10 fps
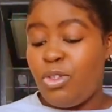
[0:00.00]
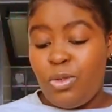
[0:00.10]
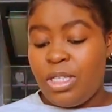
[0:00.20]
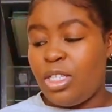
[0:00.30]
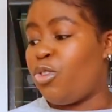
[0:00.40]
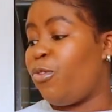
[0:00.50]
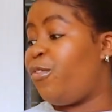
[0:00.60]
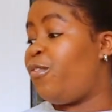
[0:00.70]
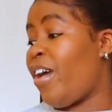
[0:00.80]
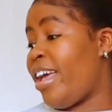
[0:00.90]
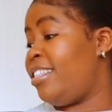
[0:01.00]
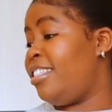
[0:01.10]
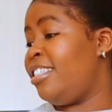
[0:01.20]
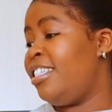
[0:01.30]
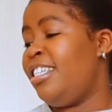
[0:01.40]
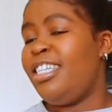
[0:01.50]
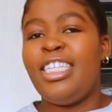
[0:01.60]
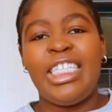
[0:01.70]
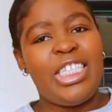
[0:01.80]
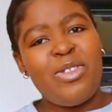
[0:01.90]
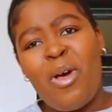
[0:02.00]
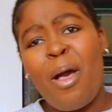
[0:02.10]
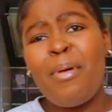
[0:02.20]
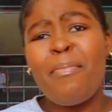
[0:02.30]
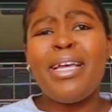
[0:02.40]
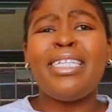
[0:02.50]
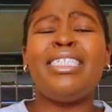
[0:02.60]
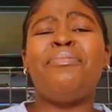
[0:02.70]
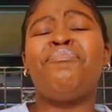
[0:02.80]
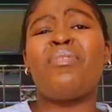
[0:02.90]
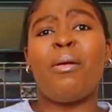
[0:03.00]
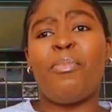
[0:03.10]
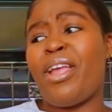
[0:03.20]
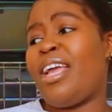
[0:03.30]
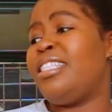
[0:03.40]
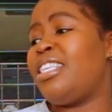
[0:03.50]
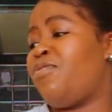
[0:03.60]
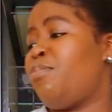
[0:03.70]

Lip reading: uses no fat, so I'm a bit apprehensive